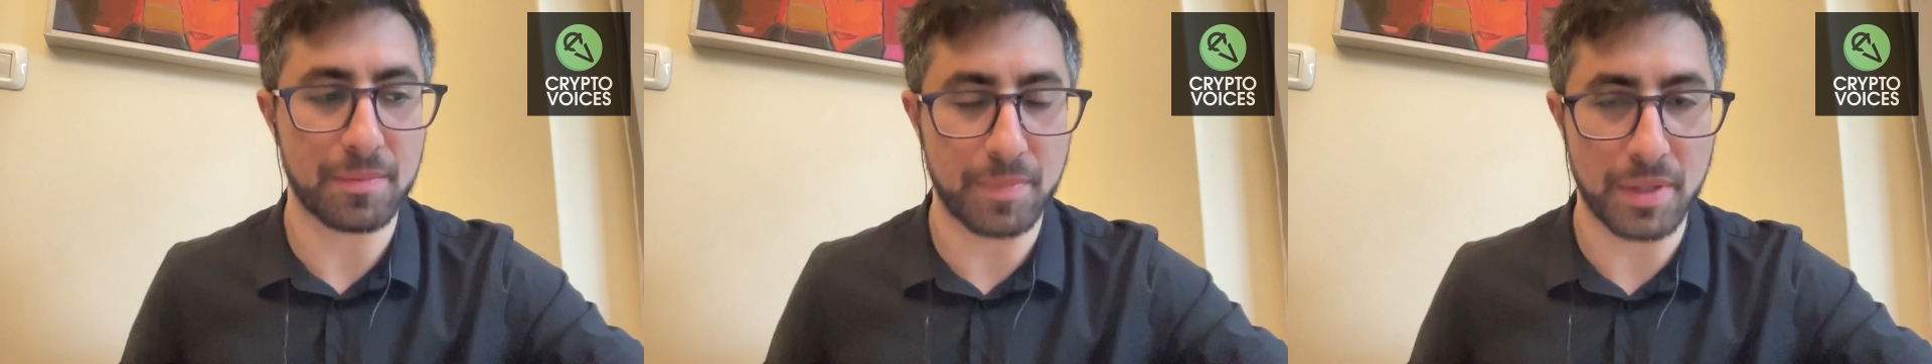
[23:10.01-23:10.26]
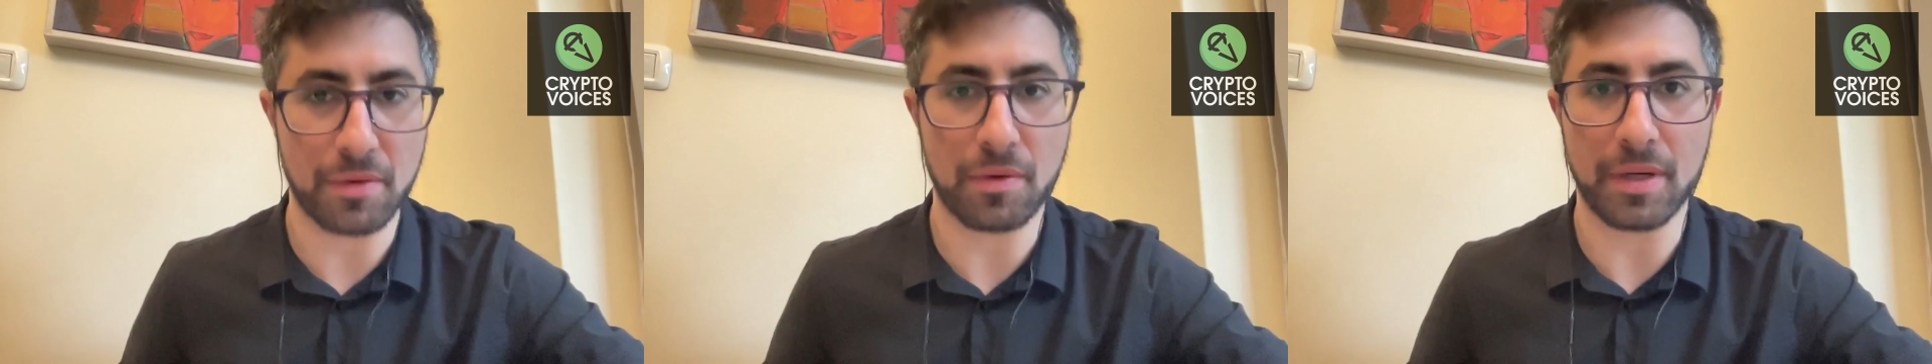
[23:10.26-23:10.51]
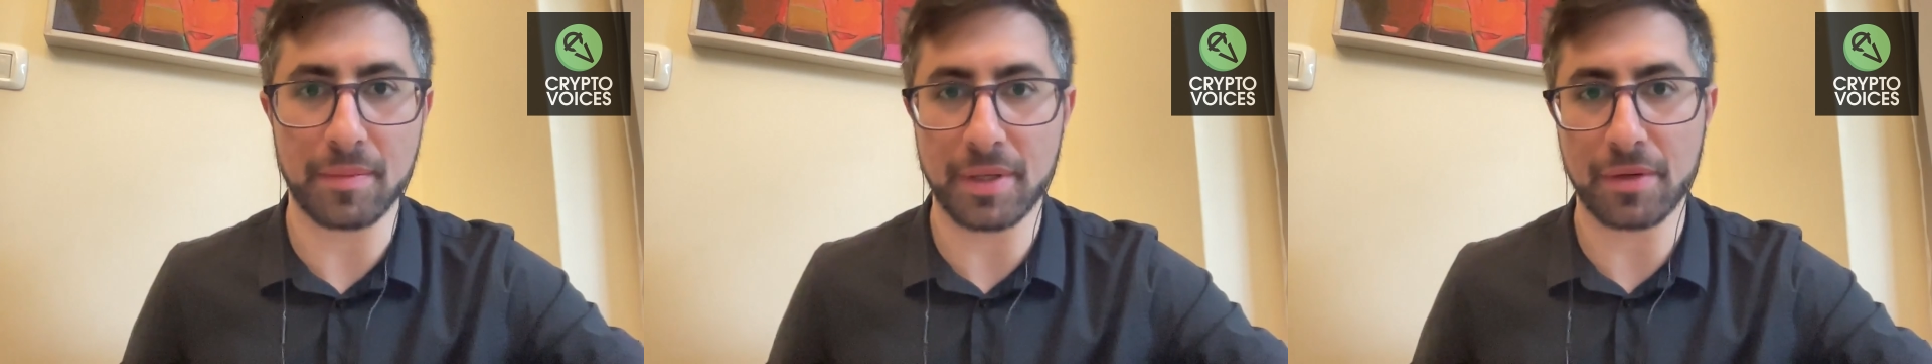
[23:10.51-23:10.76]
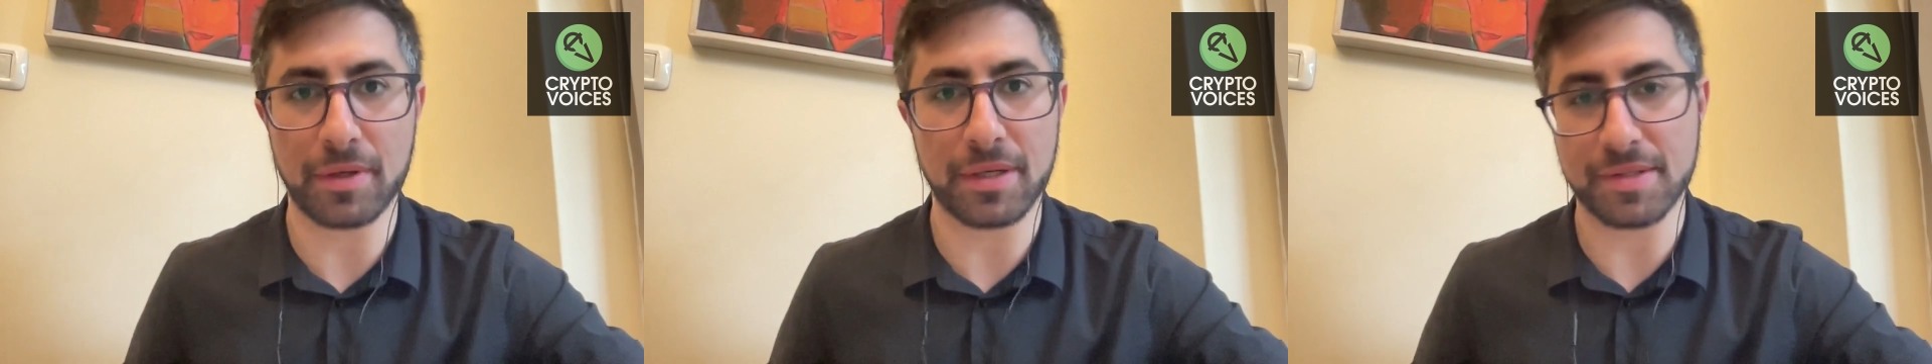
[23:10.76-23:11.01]
Bitcoin.
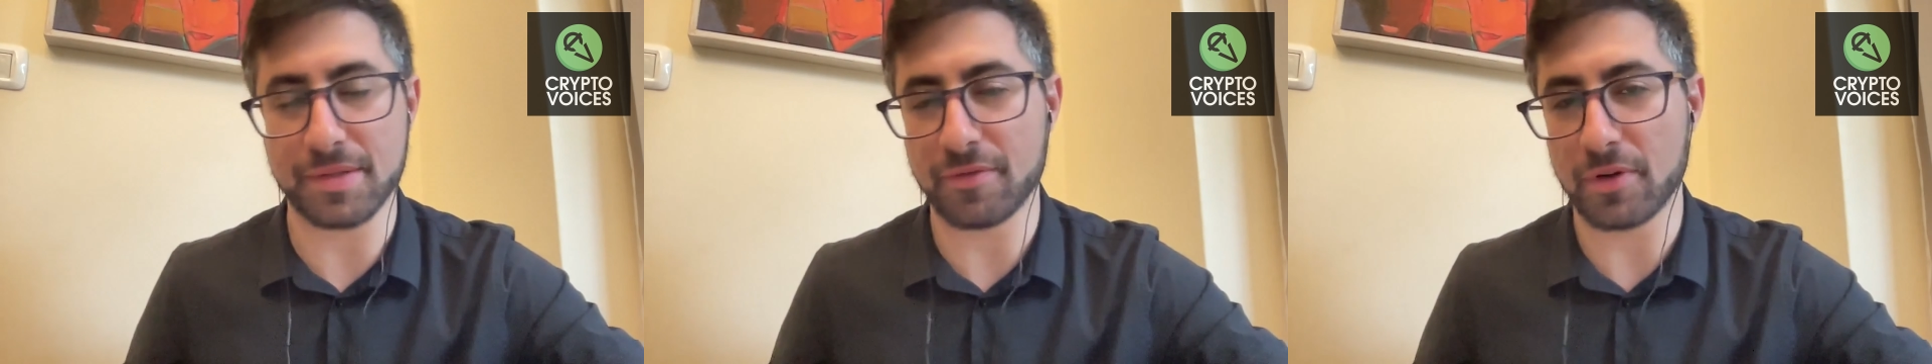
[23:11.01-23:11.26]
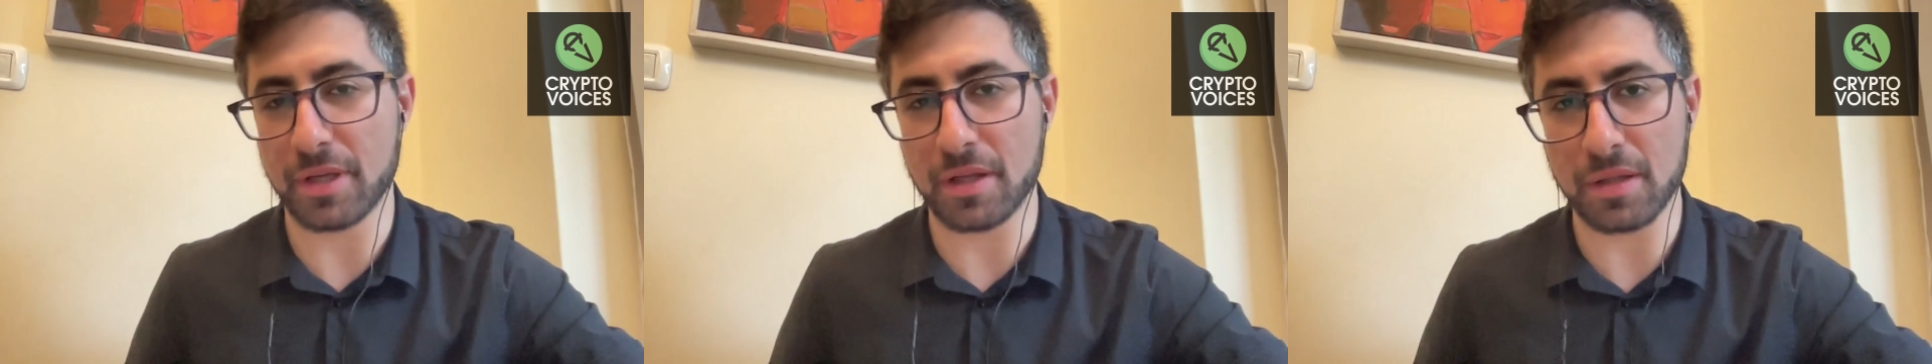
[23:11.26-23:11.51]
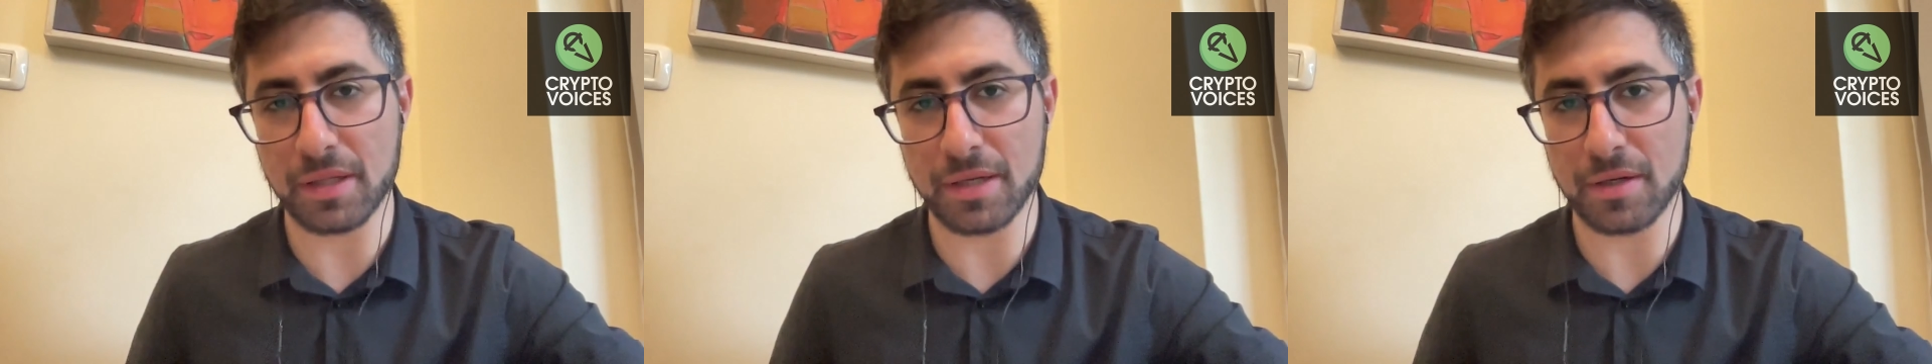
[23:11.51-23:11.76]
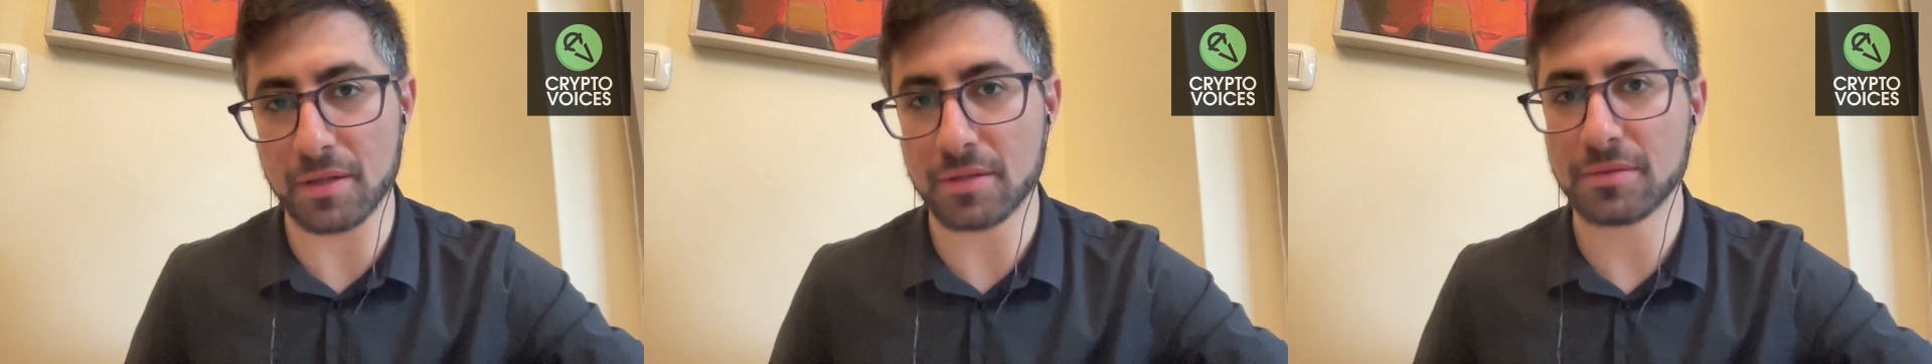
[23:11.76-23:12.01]
Bitcoin is a very
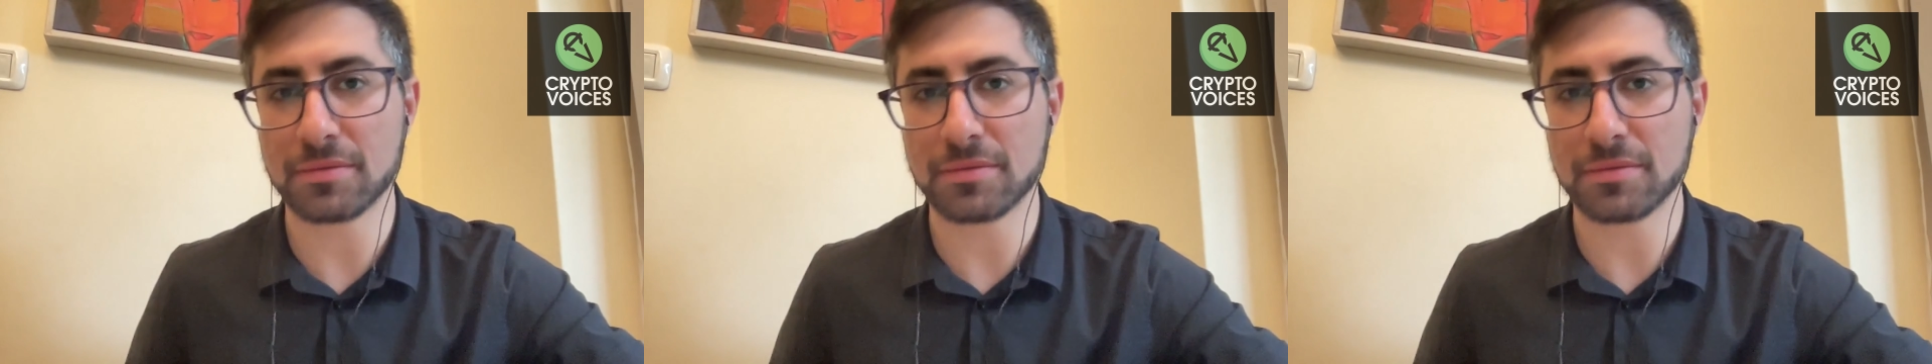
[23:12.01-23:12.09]
clear